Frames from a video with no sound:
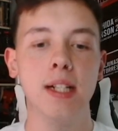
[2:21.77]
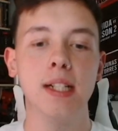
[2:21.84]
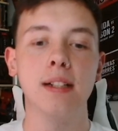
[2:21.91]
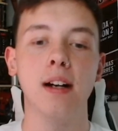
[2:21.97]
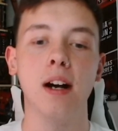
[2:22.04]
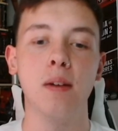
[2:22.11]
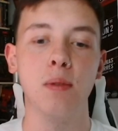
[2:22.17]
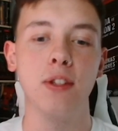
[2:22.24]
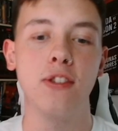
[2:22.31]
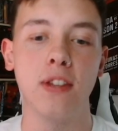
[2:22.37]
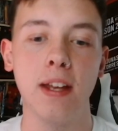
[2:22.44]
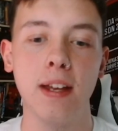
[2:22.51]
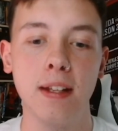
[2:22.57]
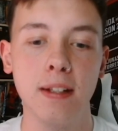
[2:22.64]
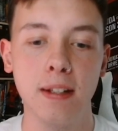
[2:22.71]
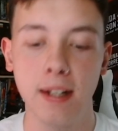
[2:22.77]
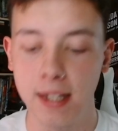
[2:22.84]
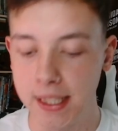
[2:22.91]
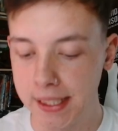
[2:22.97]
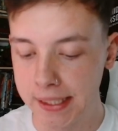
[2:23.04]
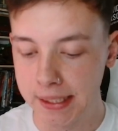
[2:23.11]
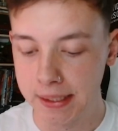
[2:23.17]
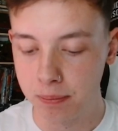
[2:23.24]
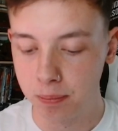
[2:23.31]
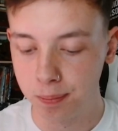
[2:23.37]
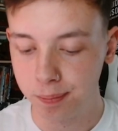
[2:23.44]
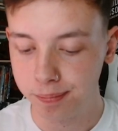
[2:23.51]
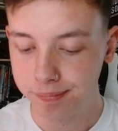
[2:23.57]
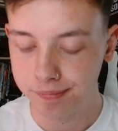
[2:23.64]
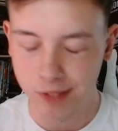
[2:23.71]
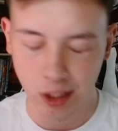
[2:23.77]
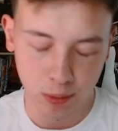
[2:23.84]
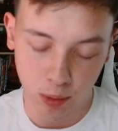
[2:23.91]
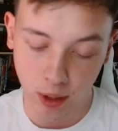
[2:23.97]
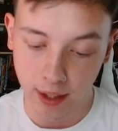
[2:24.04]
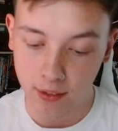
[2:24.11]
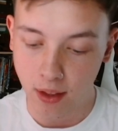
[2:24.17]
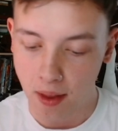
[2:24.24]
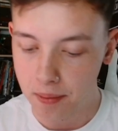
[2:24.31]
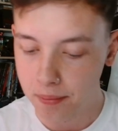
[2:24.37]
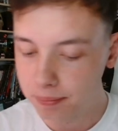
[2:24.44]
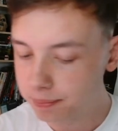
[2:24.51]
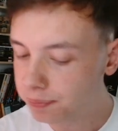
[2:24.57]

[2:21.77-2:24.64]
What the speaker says: I would say. We'll get to that.